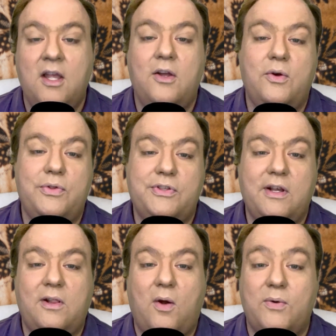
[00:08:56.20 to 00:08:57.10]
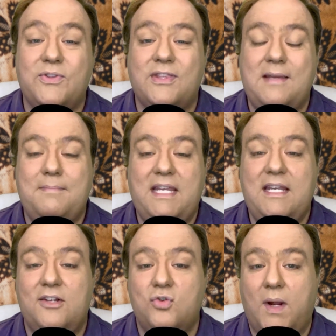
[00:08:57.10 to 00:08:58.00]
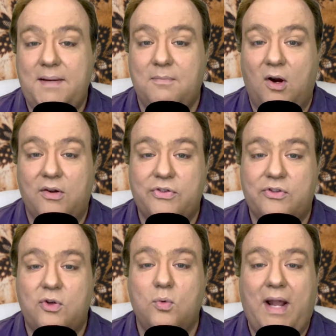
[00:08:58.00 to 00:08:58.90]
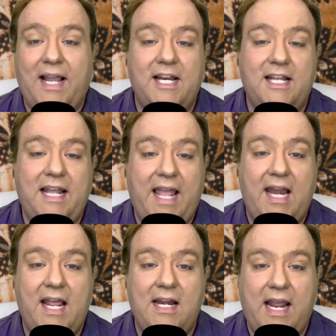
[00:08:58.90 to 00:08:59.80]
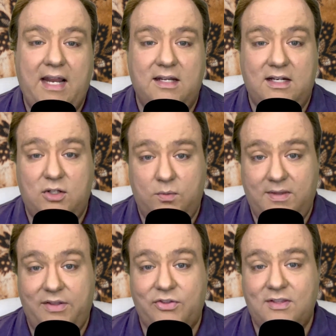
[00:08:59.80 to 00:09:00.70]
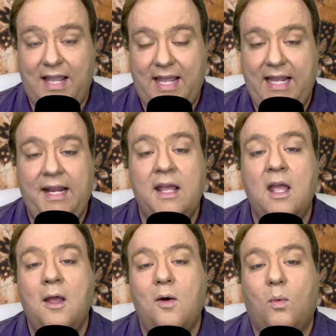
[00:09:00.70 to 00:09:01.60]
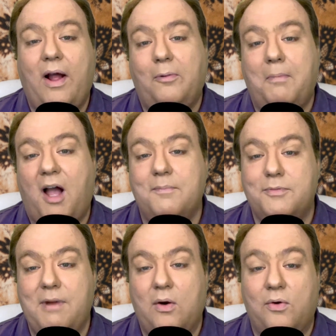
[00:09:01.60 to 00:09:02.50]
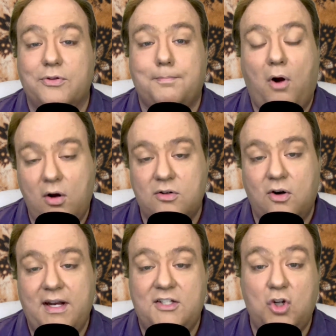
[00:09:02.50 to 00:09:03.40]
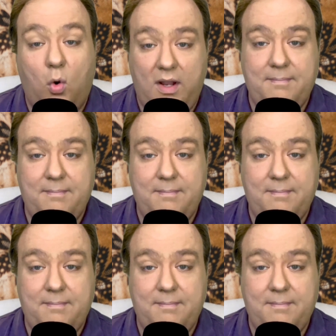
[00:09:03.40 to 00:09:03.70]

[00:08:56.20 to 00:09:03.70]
who still holds the media trademarks to Raggedy Ann and Andy to this day. While Bobbs-Merrill's partner in toy